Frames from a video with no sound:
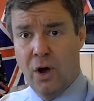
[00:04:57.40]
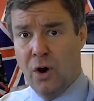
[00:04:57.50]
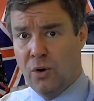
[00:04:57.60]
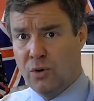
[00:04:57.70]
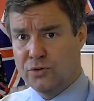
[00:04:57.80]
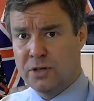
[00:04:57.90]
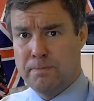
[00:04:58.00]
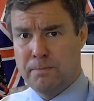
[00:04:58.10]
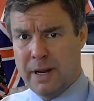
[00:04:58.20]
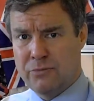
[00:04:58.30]
Also,
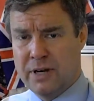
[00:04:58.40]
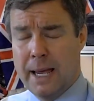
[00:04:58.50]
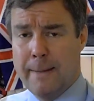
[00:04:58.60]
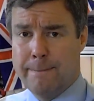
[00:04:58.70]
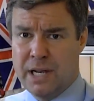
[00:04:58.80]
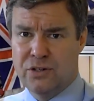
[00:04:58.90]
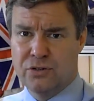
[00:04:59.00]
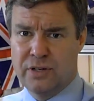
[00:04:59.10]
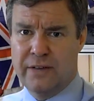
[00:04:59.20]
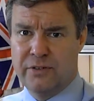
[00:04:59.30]
memory. Make sure you
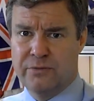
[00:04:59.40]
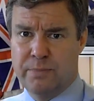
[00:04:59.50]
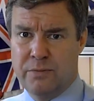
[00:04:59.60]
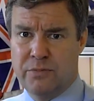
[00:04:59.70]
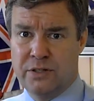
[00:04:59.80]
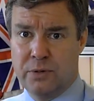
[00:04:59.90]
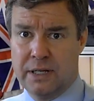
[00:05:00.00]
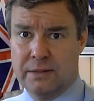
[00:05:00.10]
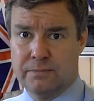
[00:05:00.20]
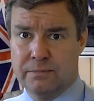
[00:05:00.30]
have enough memory as
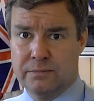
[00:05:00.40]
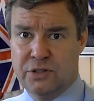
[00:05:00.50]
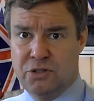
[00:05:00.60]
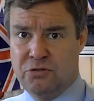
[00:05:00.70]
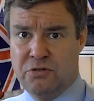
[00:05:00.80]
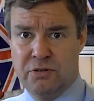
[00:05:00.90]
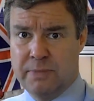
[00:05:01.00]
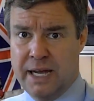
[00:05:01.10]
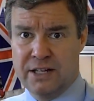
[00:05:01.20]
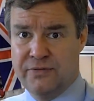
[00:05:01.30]
well. You may
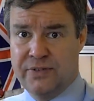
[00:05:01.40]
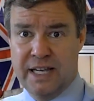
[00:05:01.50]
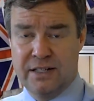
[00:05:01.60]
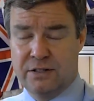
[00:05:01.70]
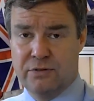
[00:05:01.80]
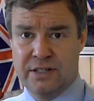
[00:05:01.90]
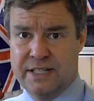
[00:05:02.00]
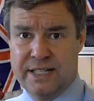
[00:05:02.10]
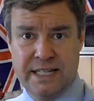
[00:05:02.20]
actually forget to actually delete